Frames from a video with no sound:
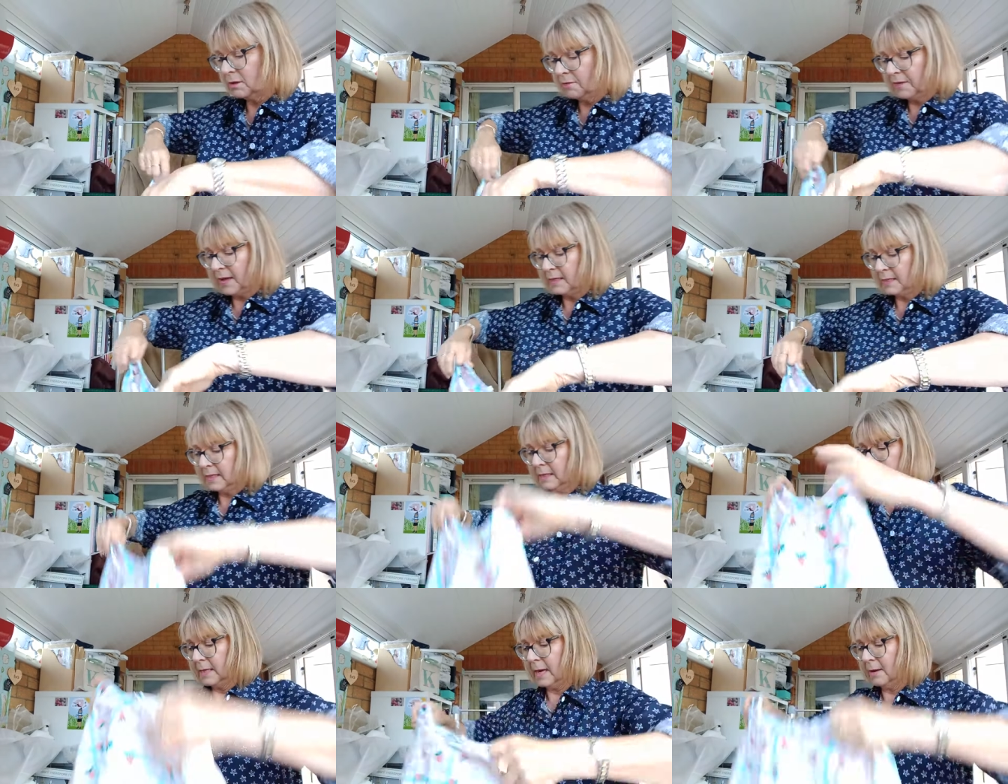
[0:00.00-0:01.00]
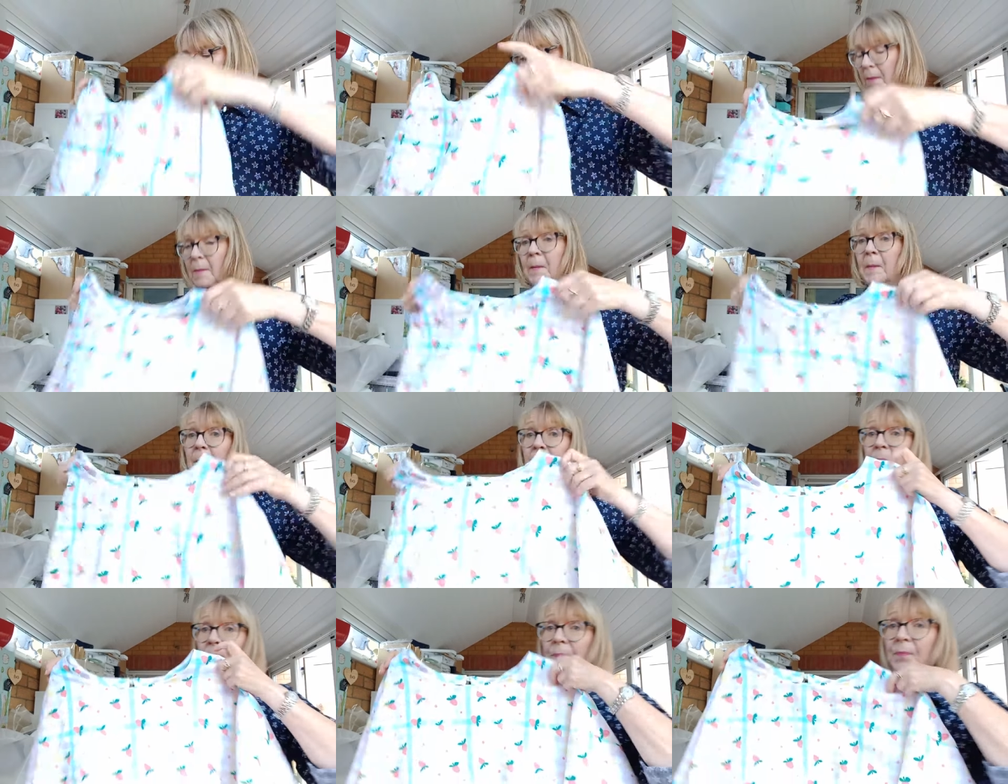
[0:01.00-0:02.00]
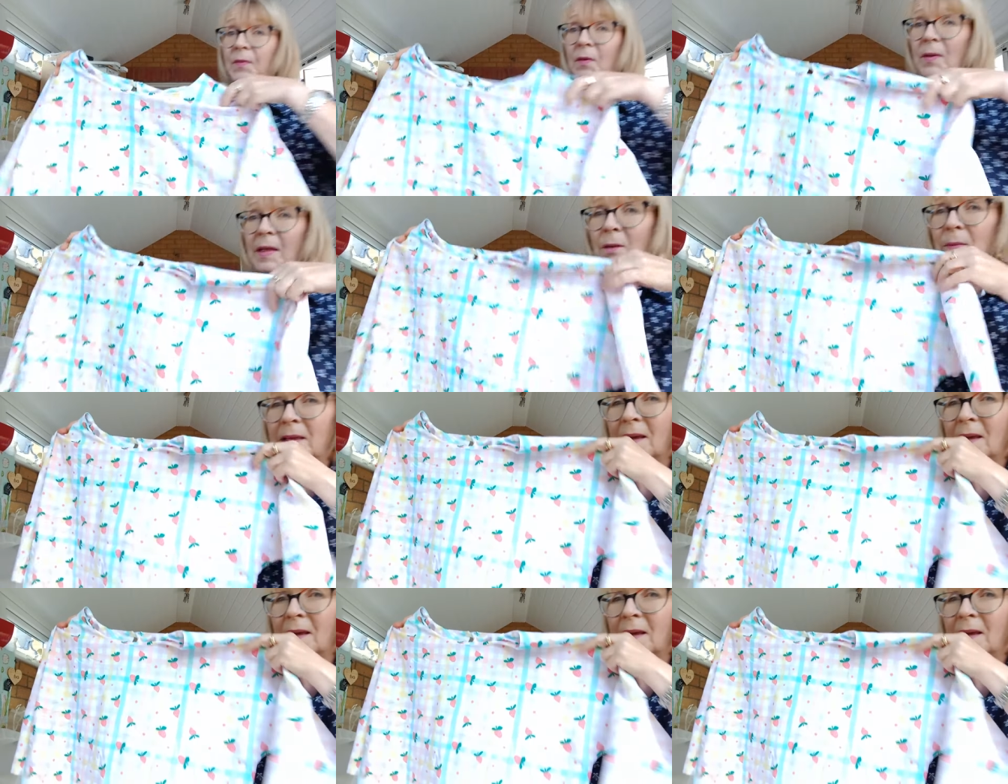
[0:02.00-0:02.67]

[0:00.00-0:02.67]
the facings down. So here we